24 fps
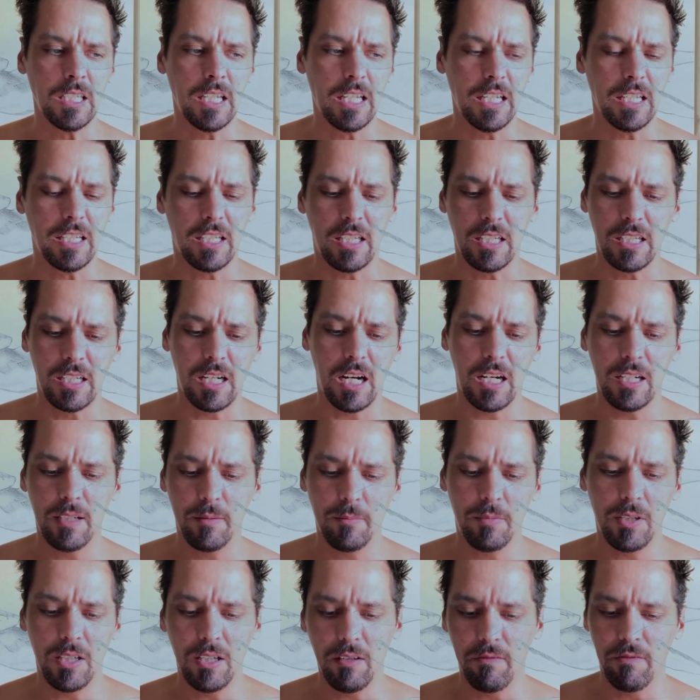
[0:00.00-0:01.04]
it can kind of
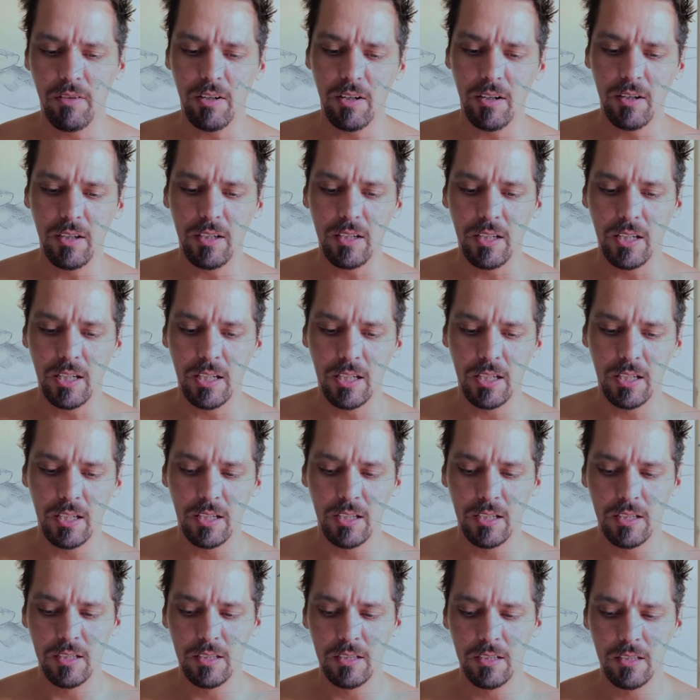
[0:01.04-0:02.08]
be a very
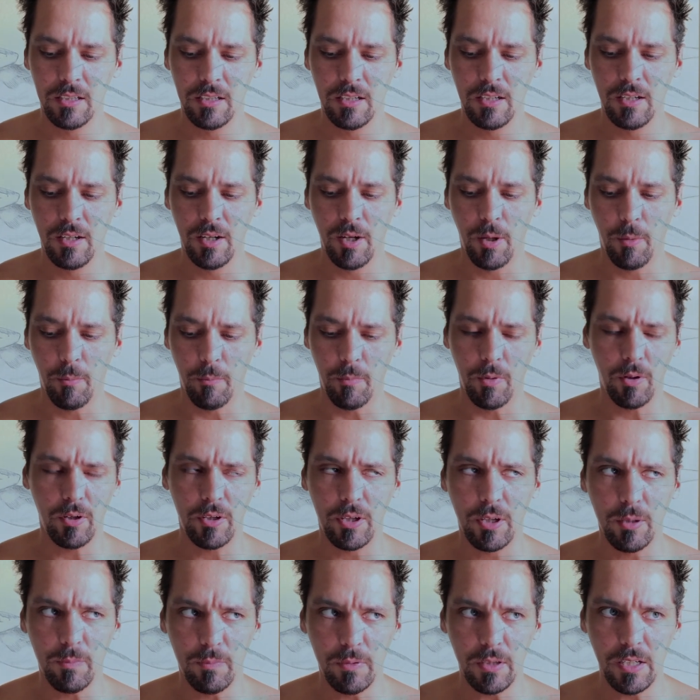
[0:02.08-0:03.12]

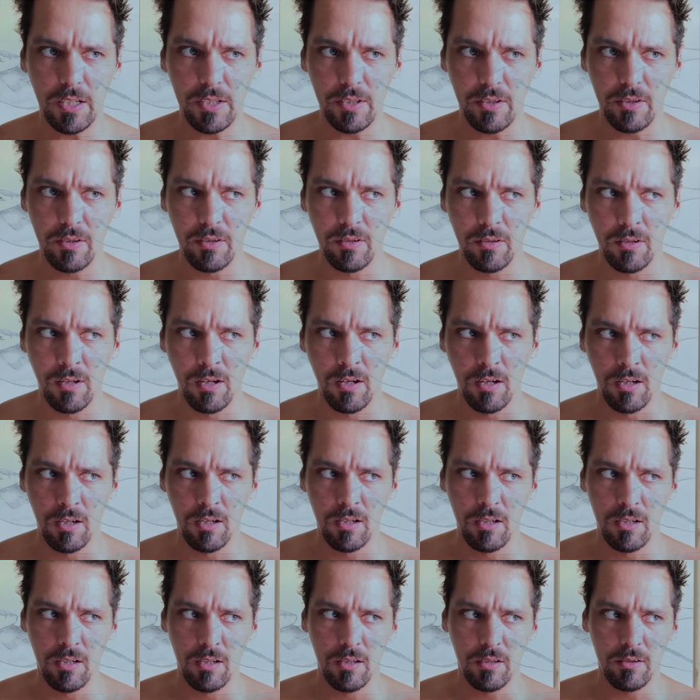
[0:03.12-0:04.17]
murky place
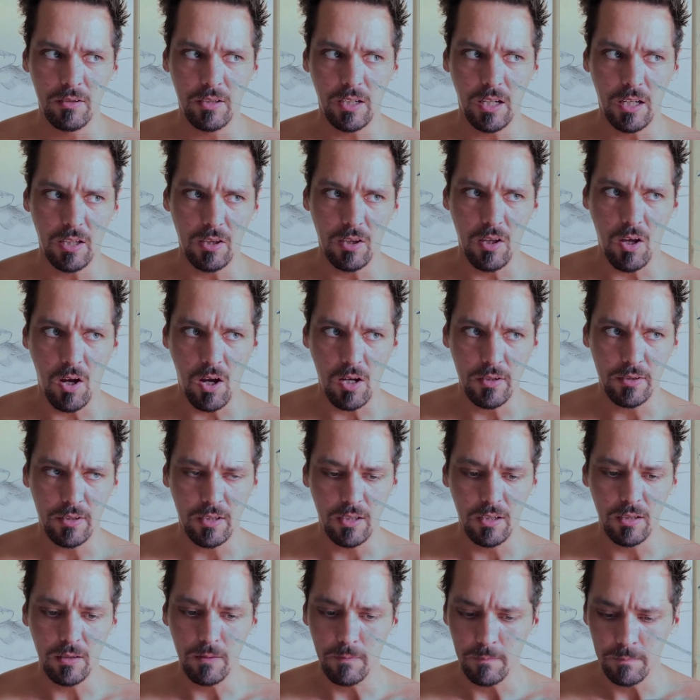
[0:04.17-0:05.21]
to get lost
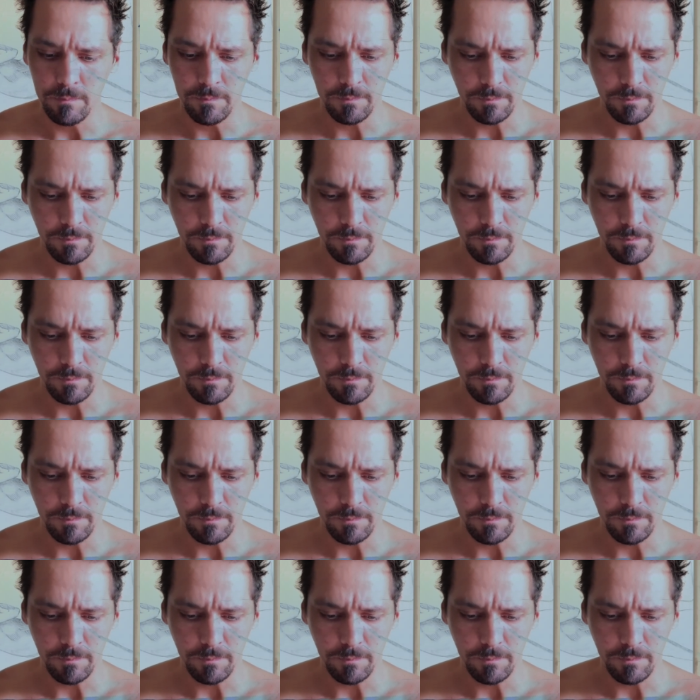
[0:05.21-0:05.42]
in.